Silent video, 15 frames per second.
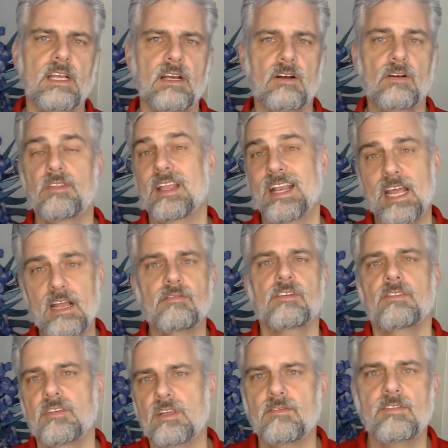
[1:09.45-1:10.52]
or that I've
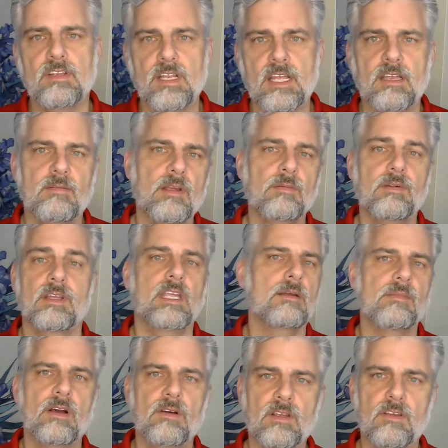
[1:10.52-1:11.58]
received today. Maybe it
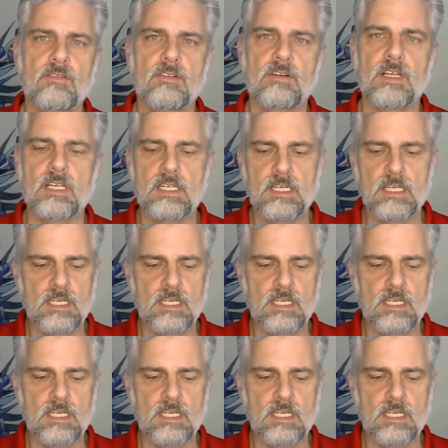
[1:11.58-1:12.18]
came out yesterday.